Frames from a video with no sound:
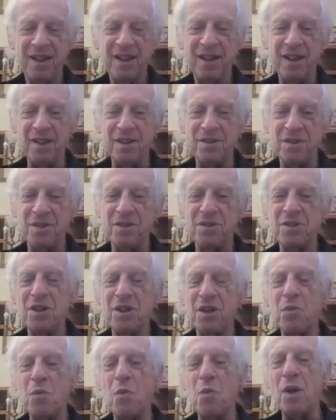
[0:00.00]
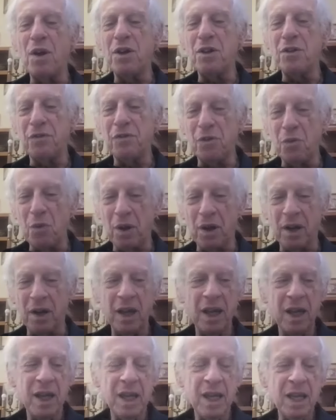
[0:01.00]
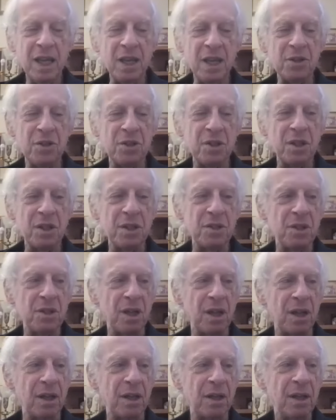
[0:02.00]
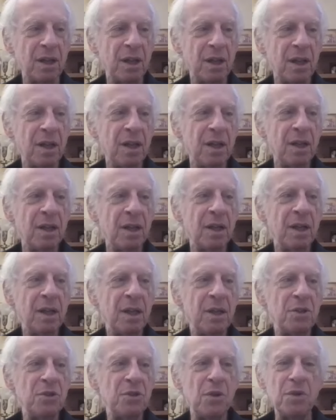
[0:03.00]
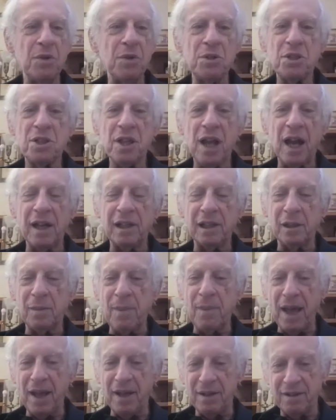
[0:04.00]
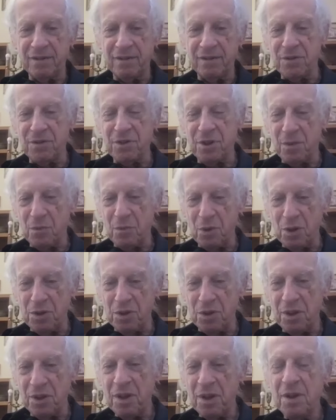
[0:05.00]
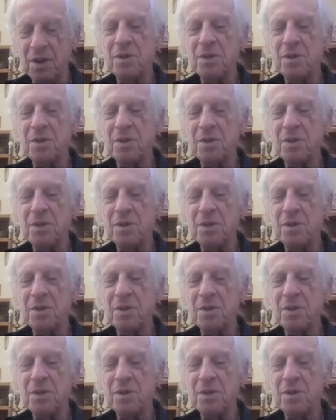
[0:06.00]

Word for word: He's done wonderful work. His, his, uh, he's known as Title Man for some reason.